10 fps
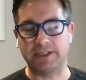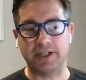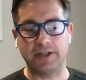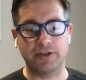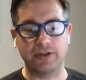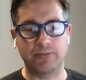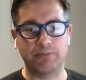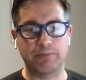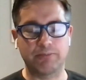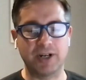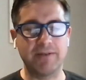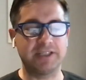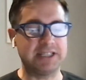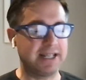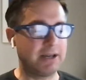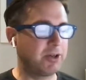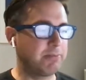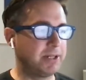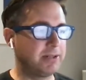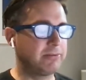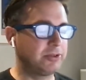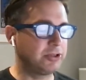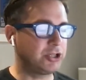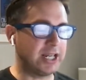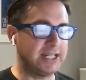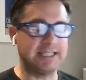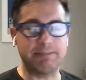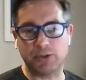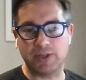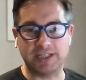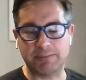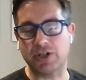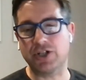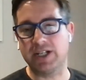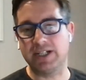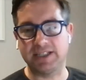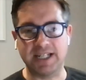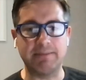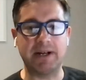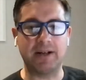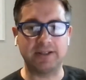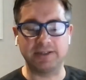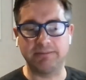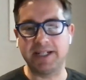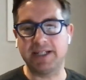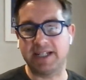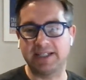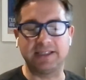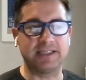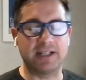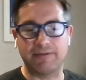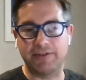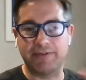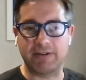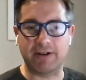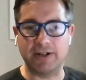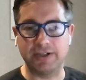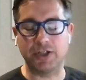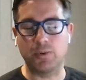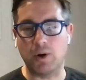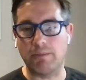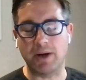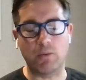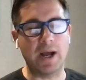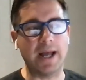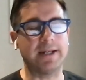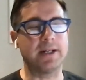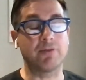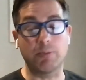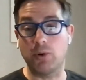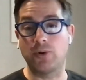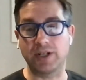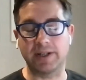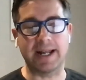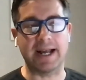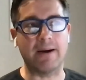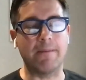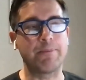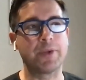So previously there would have been chasing between spreadsheets and emails and meetings and stuff to figure out who's doing what and by when and reporting that out.